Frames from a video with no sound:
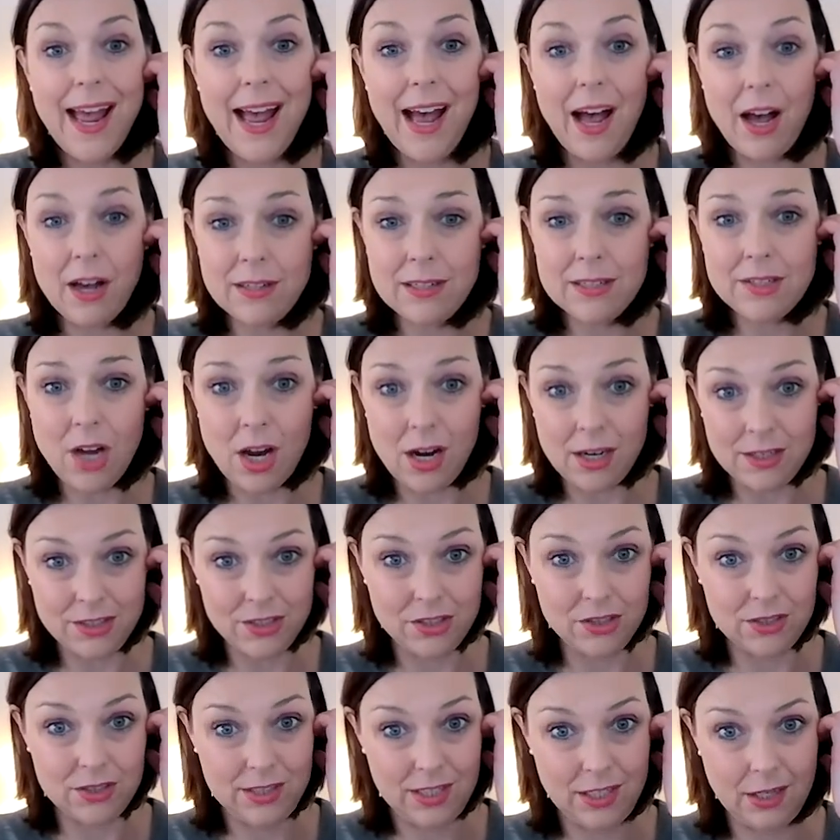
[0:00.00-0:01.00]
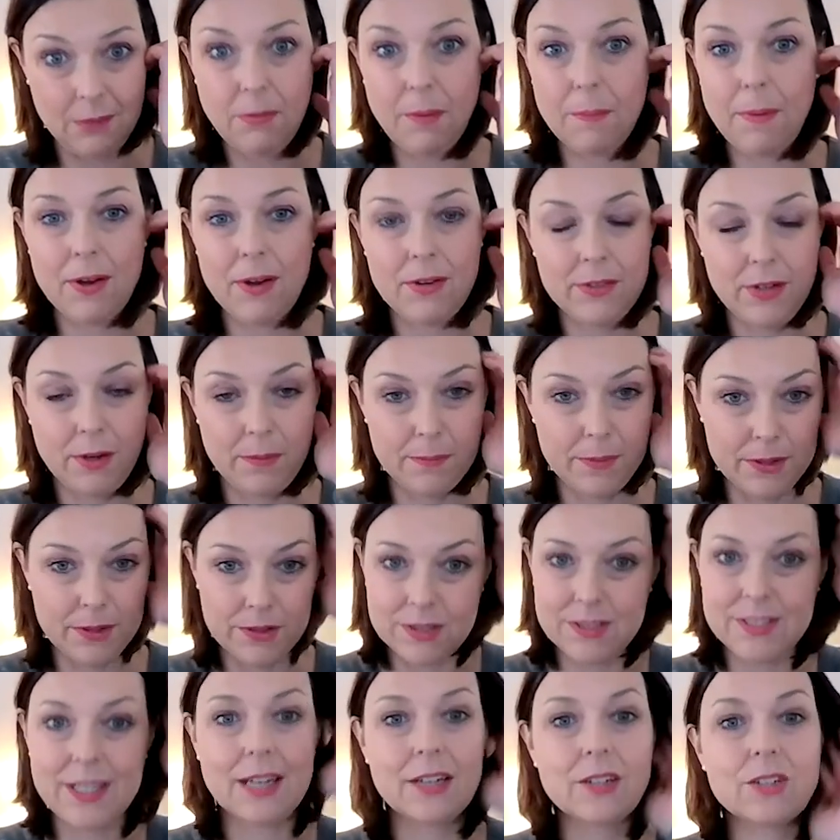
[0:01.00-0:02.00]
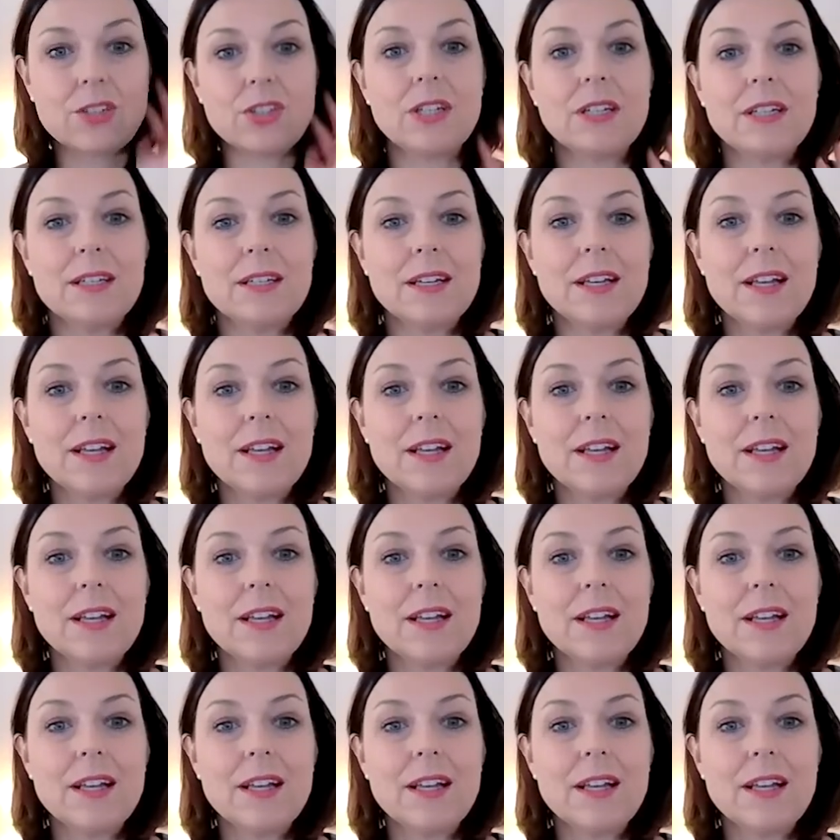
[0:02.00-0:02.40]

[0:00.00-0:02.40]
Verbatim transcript: how to talk to your team about numbers section